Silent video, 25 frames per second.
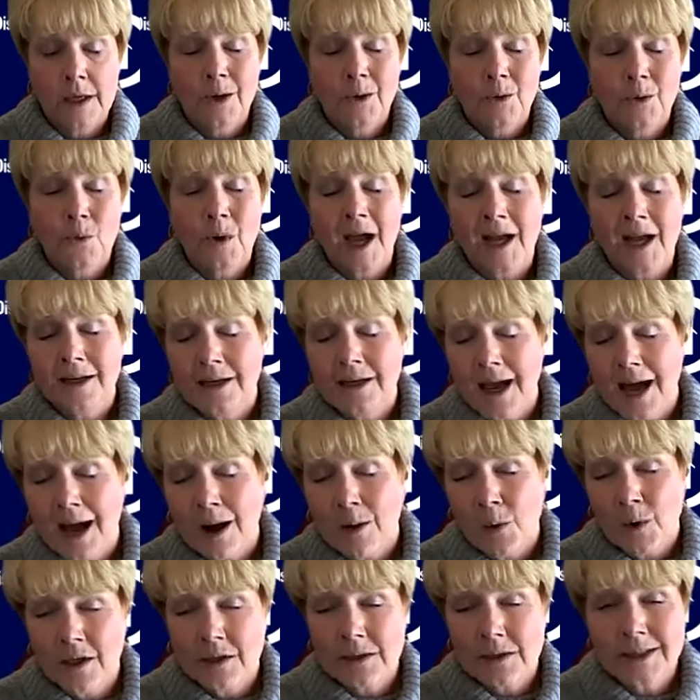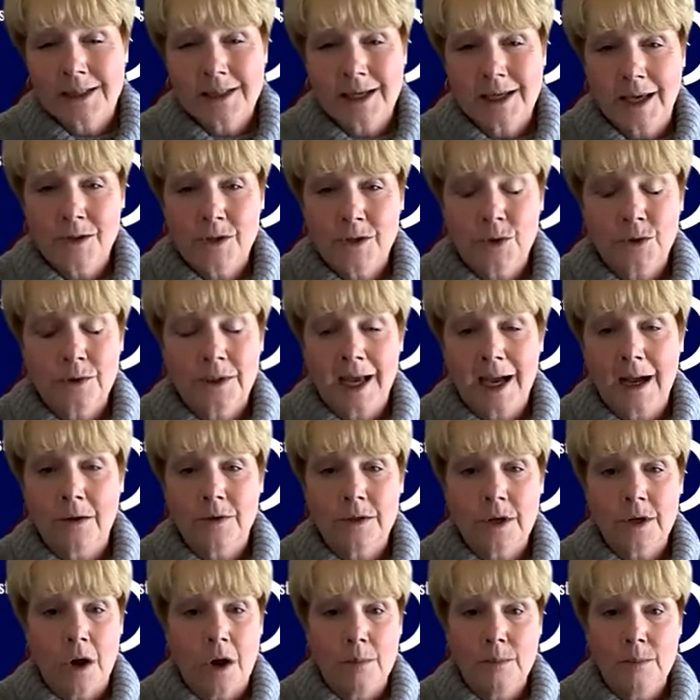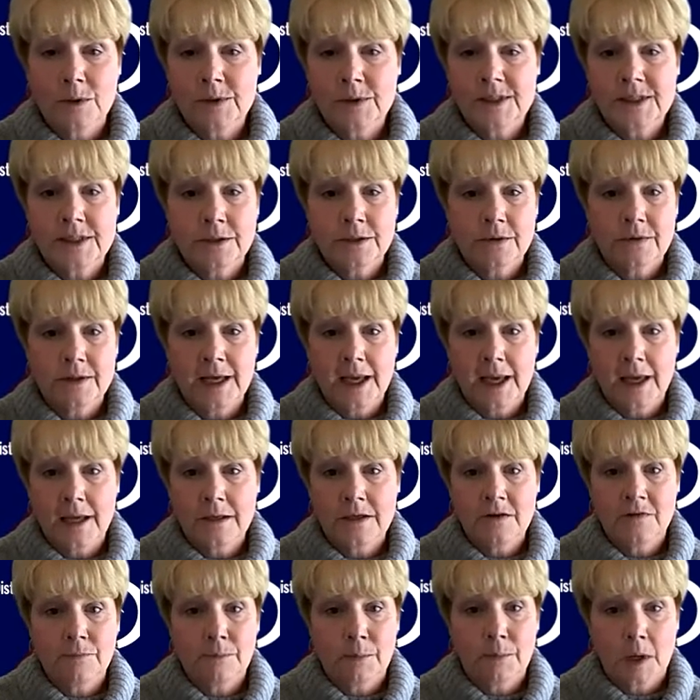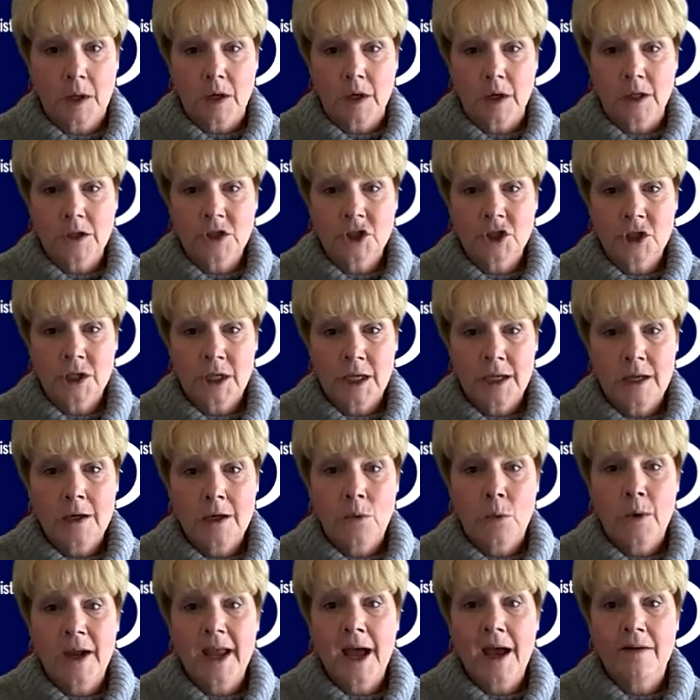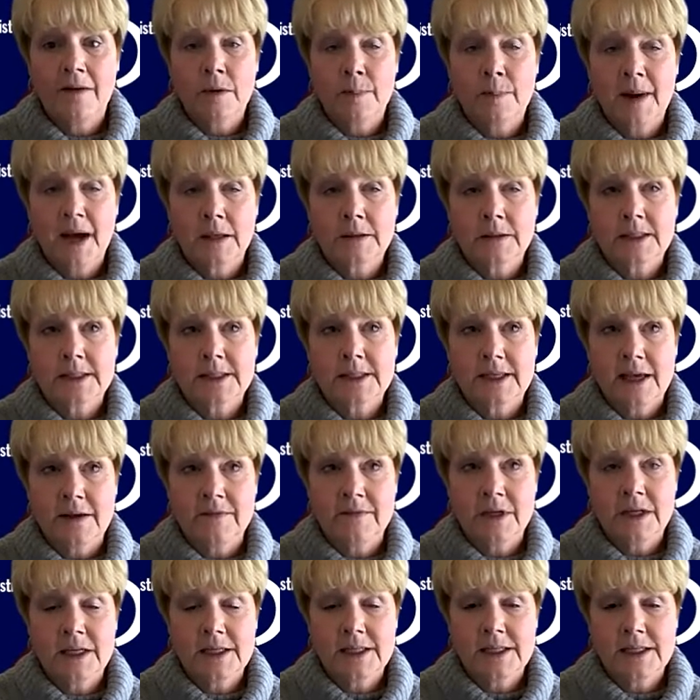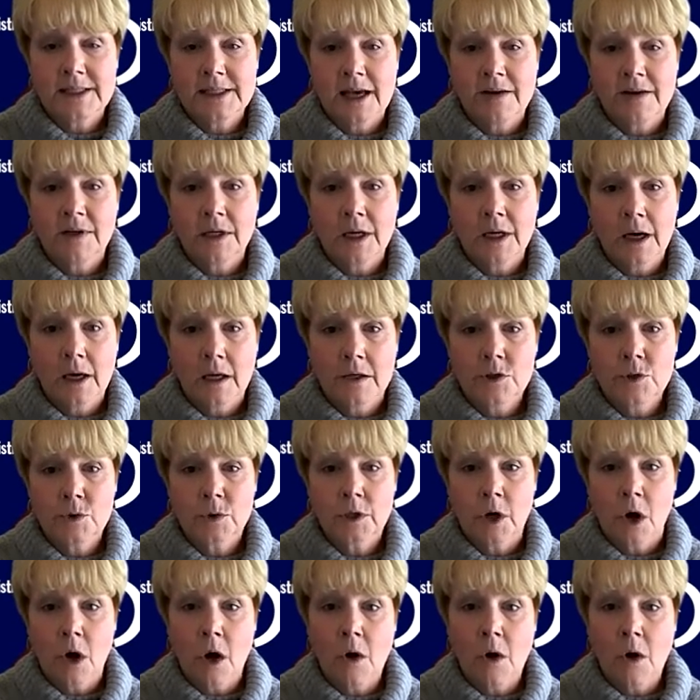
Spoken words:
Right now, we're scheduled out almost till the end of March. We have about 7,700